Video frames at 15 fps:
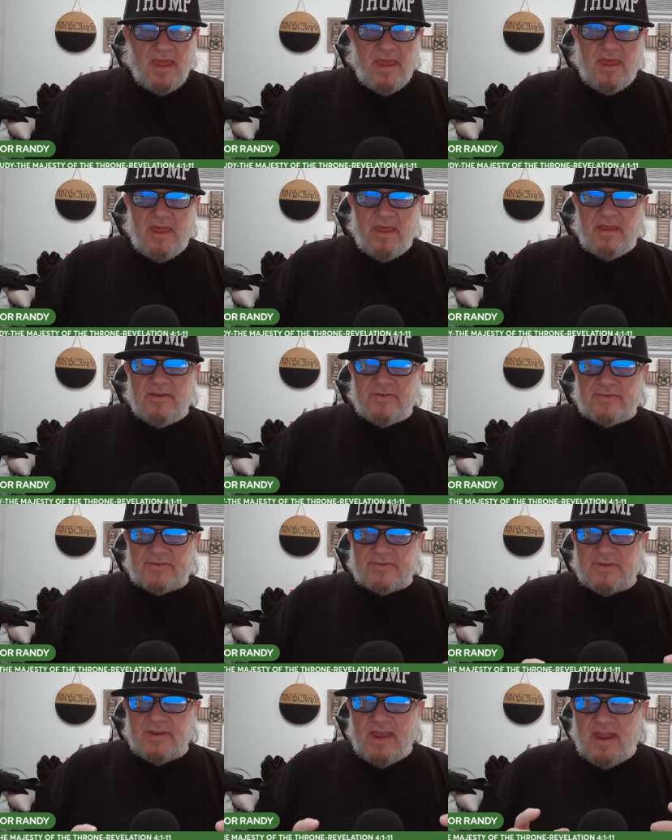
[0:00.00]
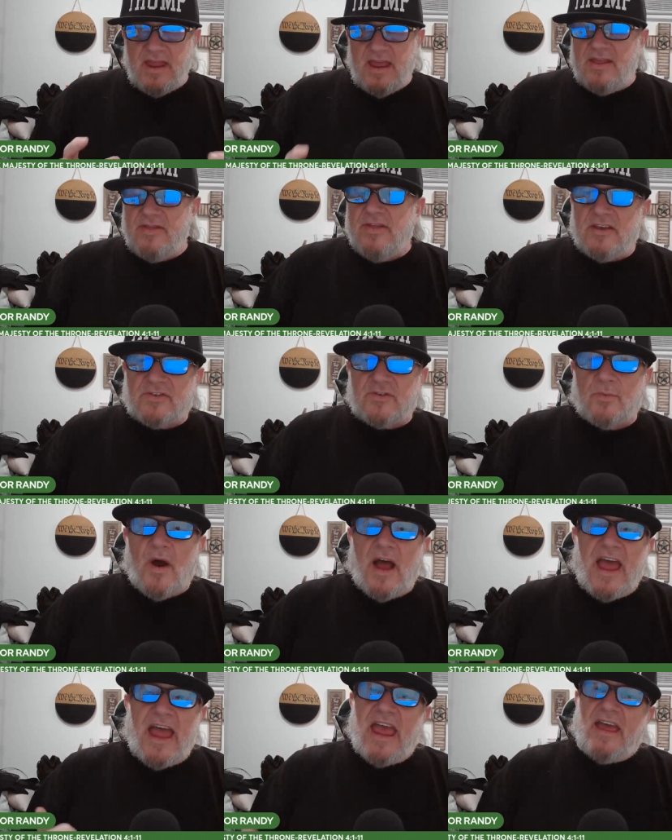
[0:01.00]
is in, in this
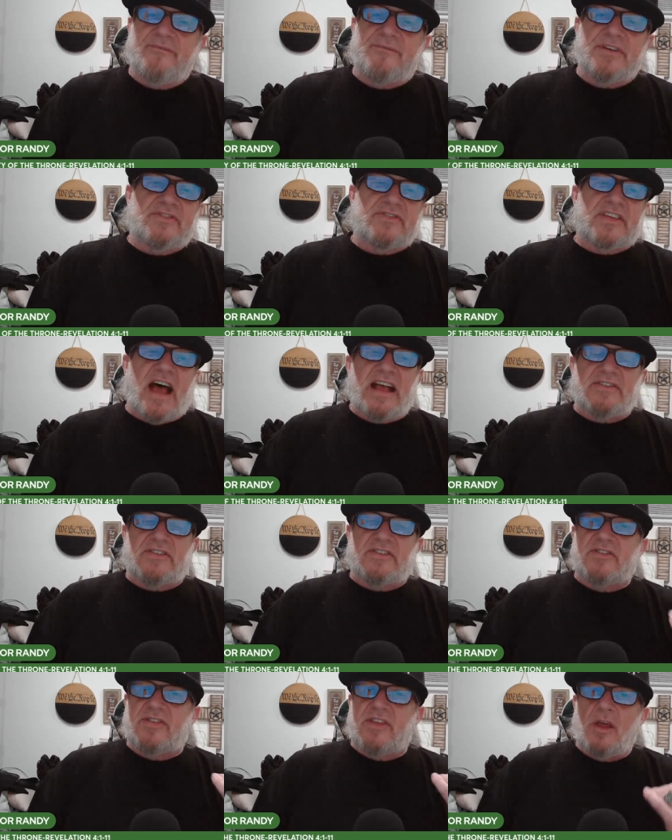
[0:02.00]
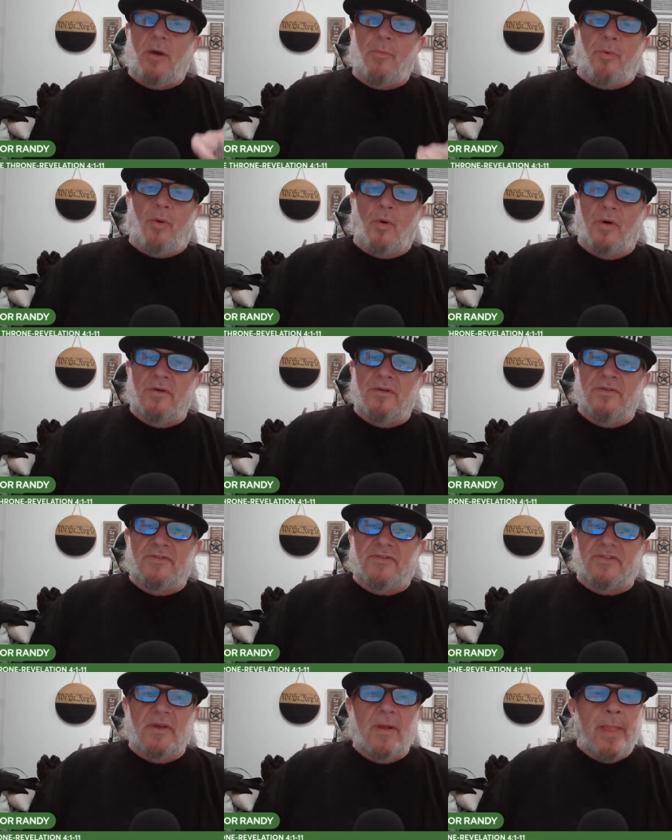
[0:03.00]
way emphasizes the
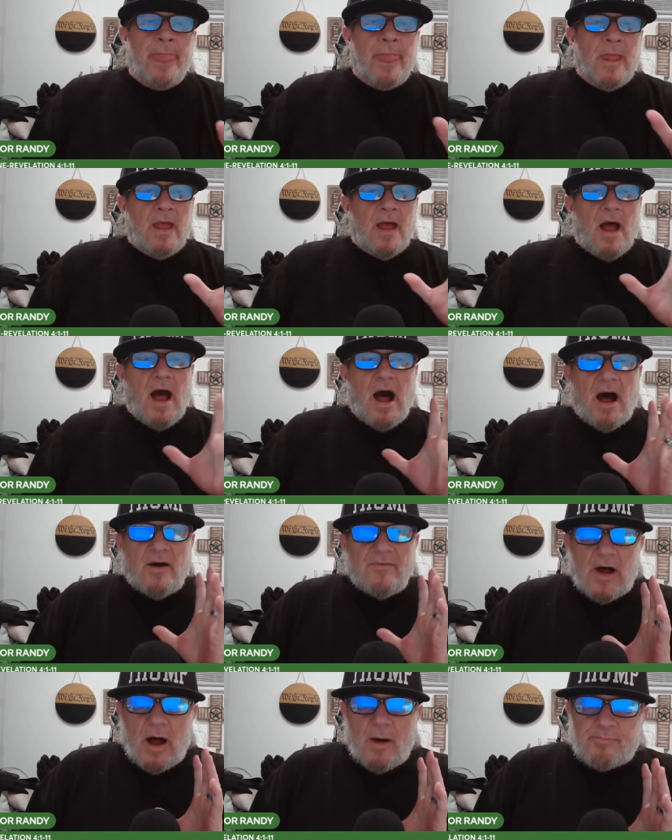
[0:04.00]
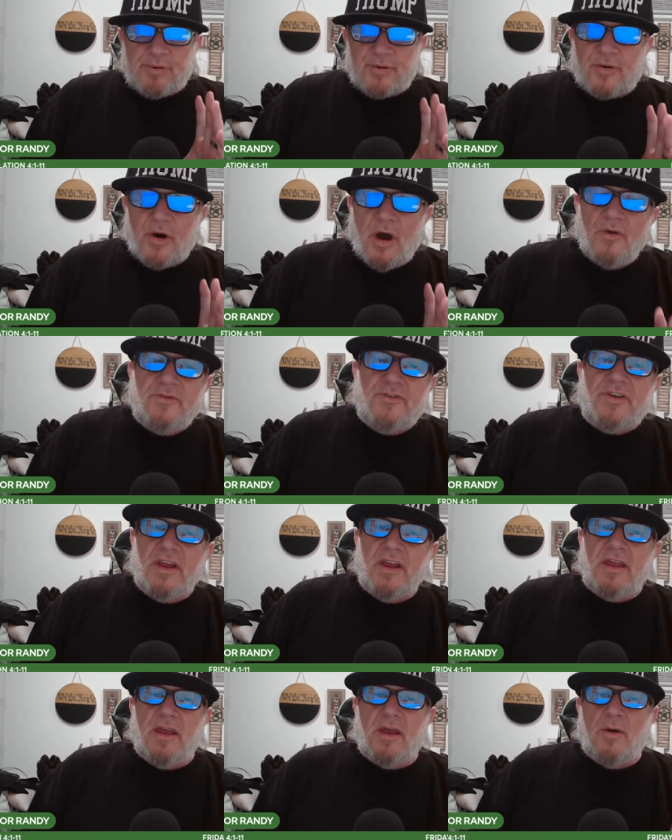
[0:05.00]
importance of
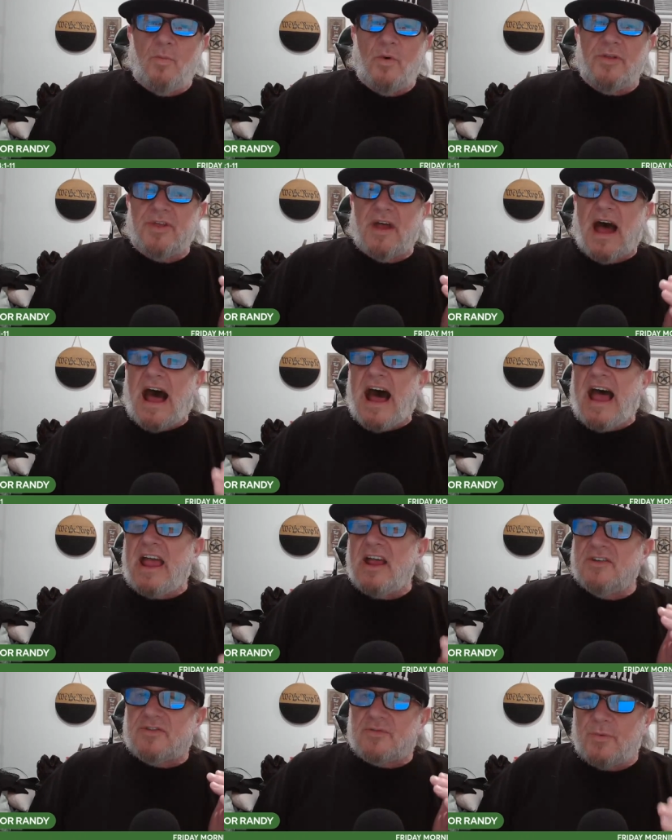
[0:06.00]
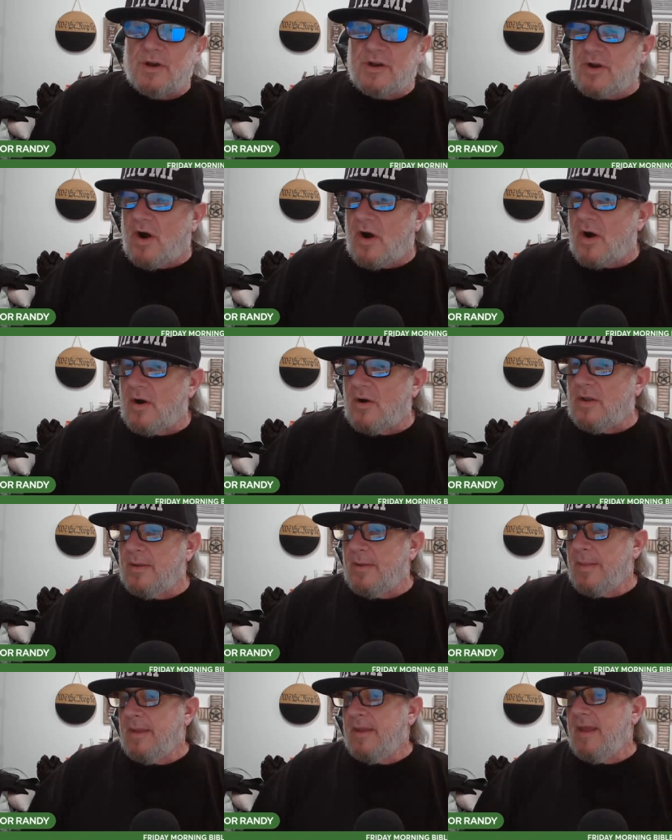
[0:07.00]
approaching him with the highest regard
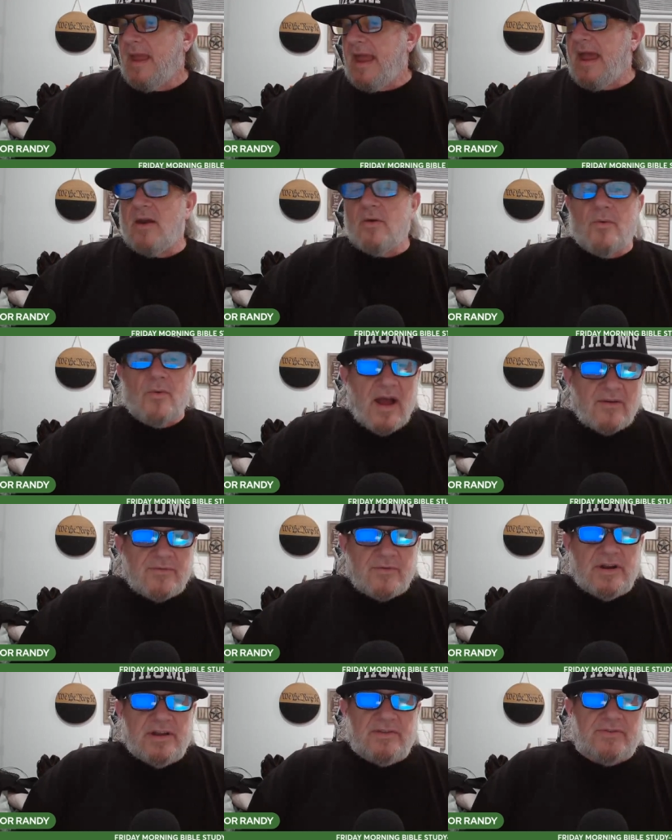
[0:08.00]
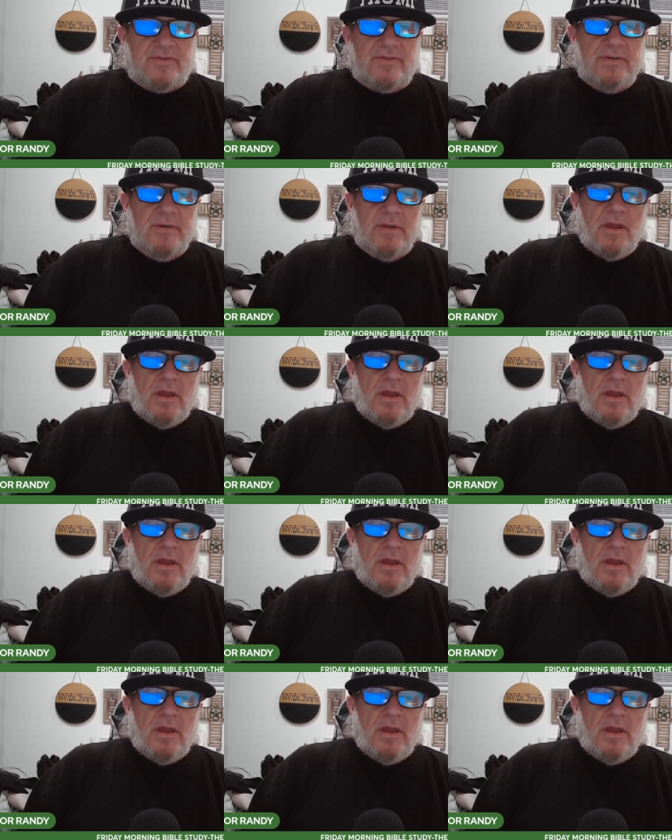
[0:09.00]
and reverence.